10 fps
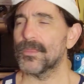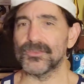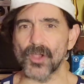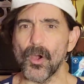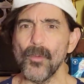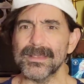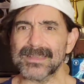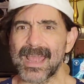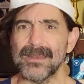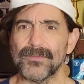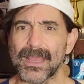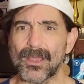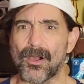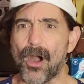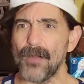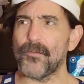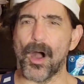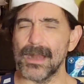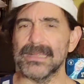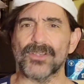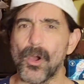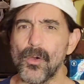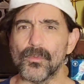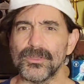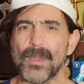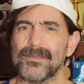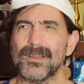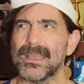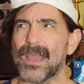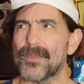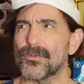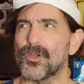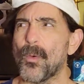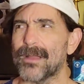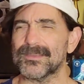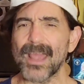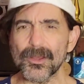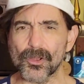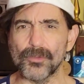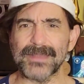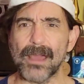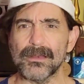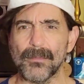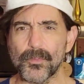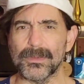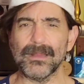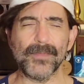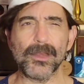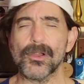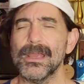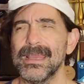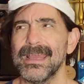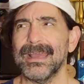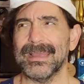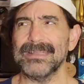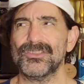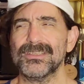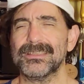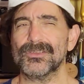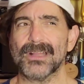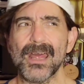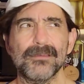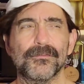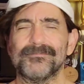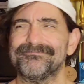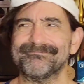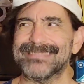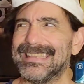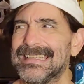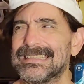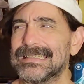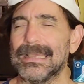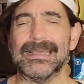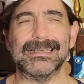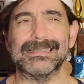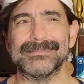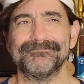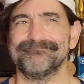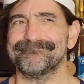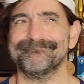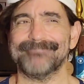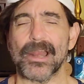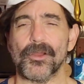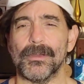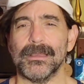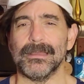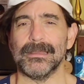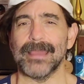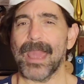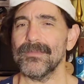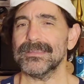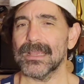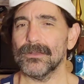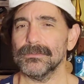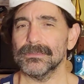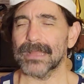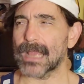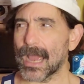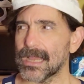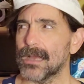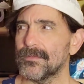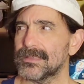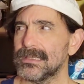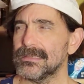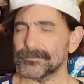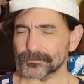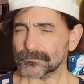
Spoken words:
the dome is kind of like off on its own. You have to like either go outside or go down and up through an elevator. It's just, there's a lot of, I don't know. Having sailed like Icon of the Seas